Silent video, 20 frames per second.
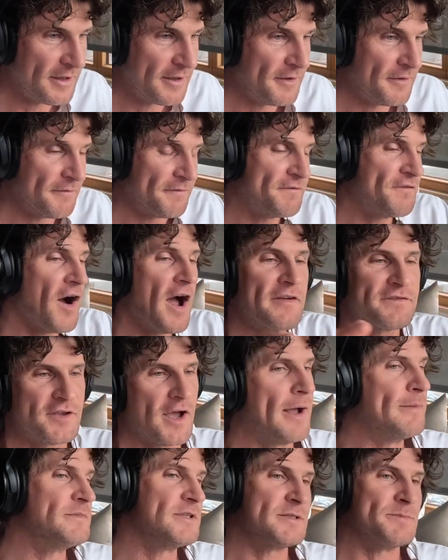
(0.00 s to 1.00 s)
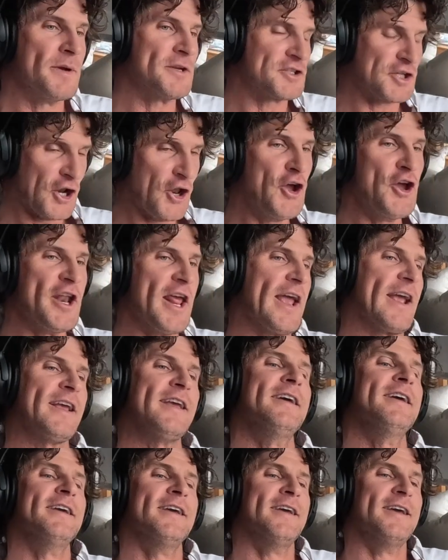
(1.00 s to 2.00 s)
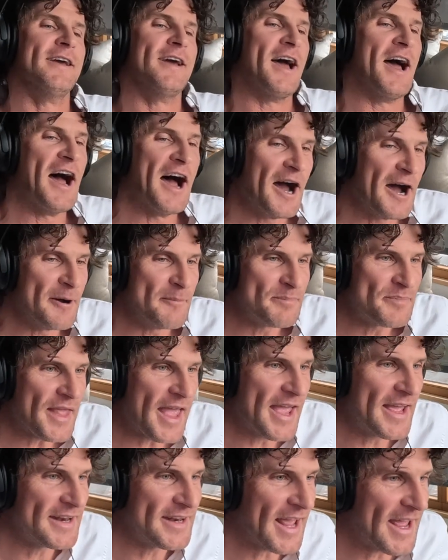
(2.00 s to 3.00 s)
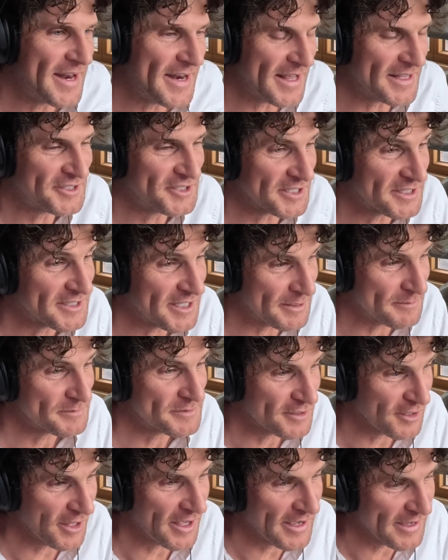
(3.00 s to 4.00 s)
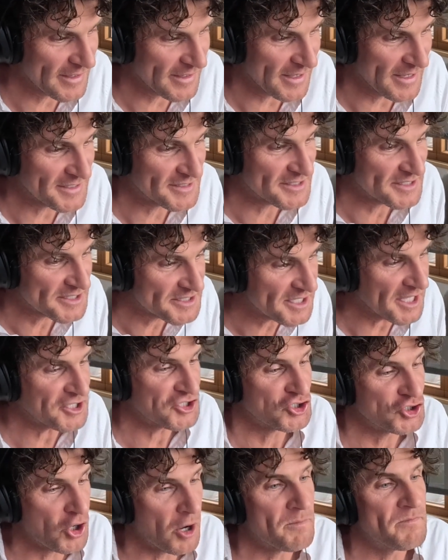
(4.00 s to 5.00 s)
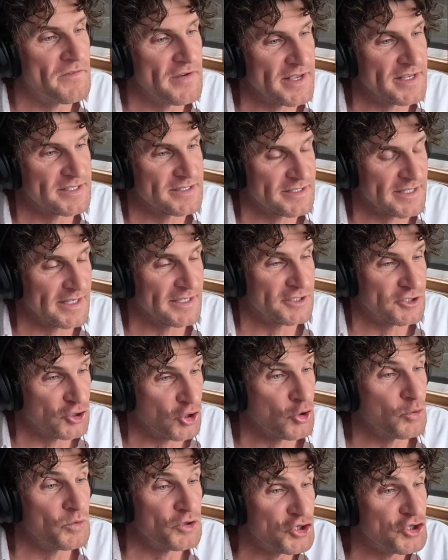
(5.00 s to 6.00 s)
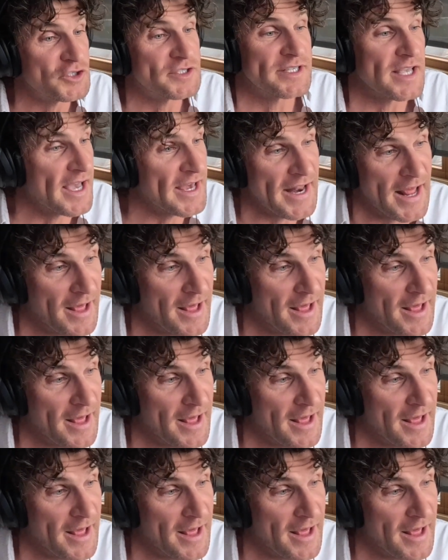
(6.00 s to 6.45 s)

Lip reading: 5 times as much learning. And it just seems like it's such an obvious thing to do when you say it out